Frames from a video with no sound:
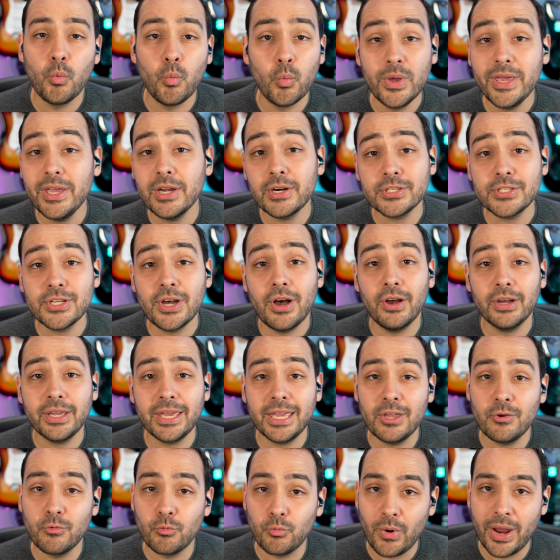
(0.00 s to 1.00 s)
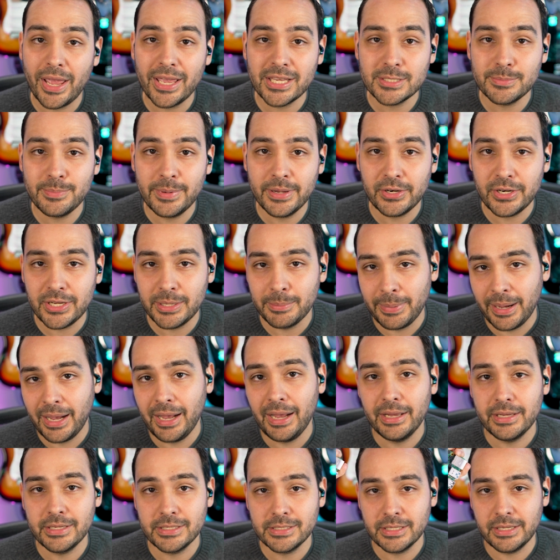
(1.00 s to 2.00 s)
We are talking Raspberry
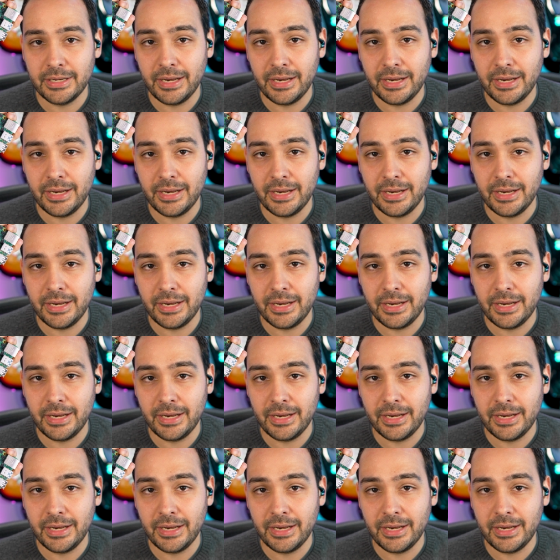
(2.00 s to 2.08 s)
Pis